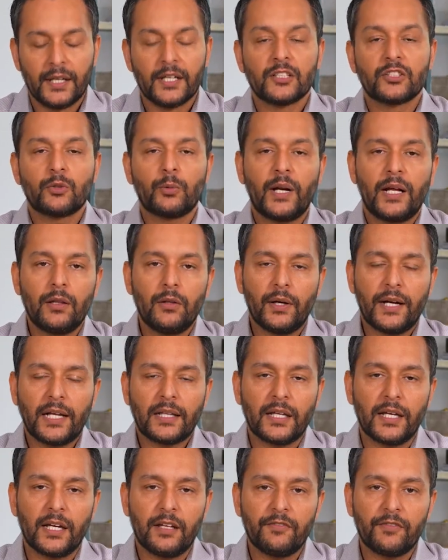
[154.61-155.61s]
So when I look at
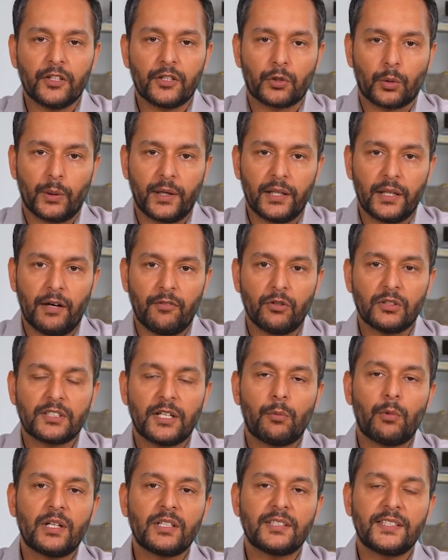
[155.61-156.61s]
the inventory levels, I
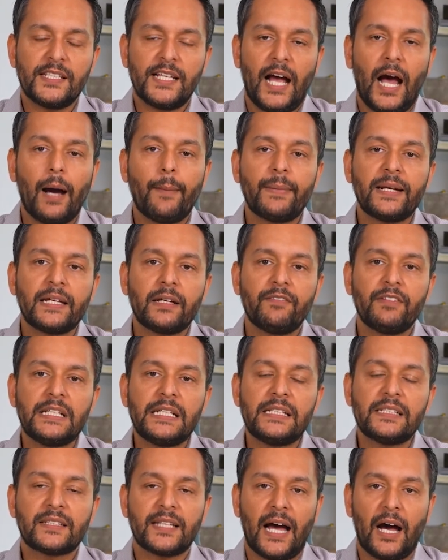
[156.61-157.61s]
want to see how many of
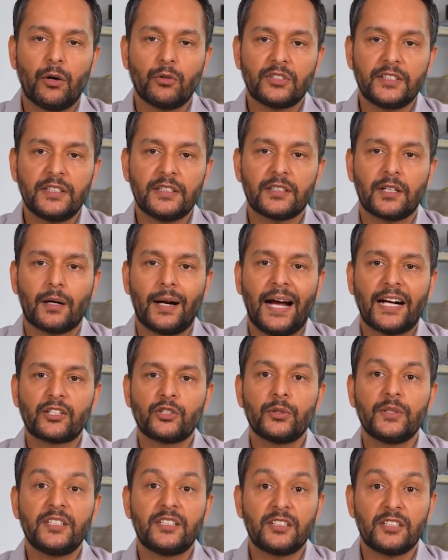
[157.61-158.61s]
these houses are
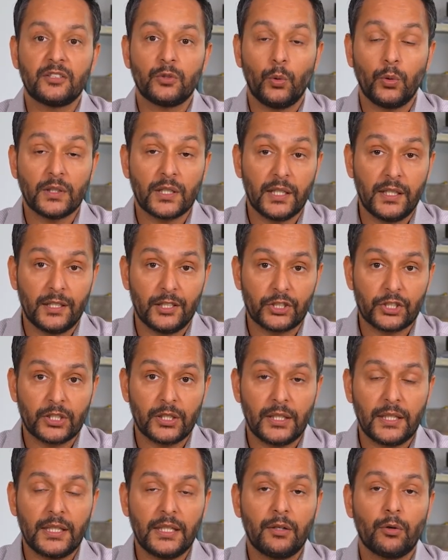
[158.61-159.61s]
actually sold
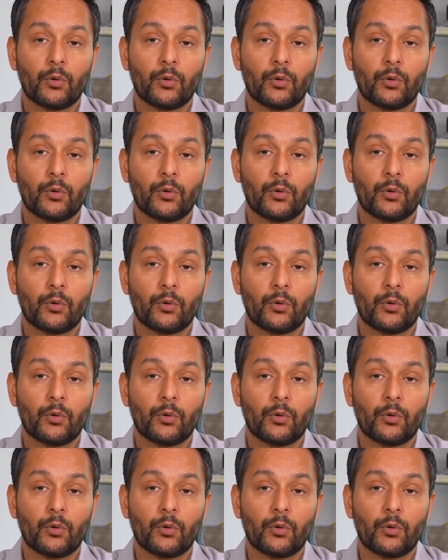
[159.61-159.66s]
conditionally